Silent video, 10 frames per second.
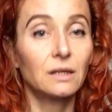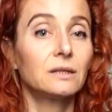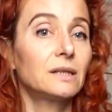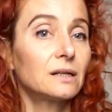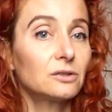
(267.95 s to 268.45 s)
A
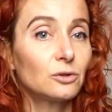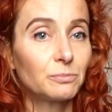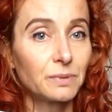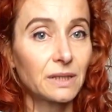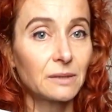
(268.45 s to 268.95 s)
tank
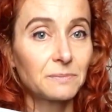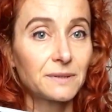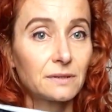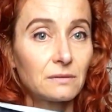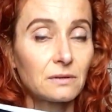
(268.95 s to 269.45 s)
top
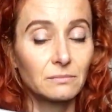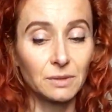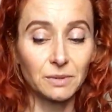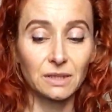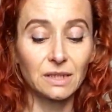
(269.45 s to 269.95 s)
perhaps.
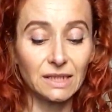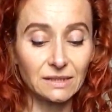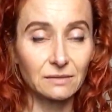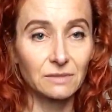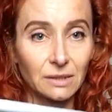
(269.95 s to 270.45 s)
Maybe I need
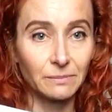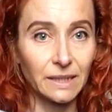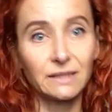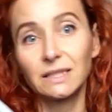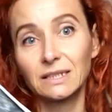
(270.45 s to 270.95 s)
something
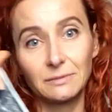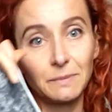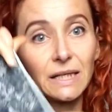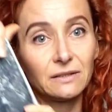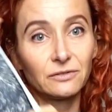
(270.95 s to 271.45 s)
plain. This is
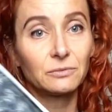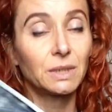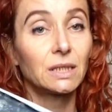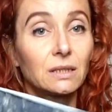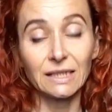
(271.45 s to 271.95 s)
plain for me.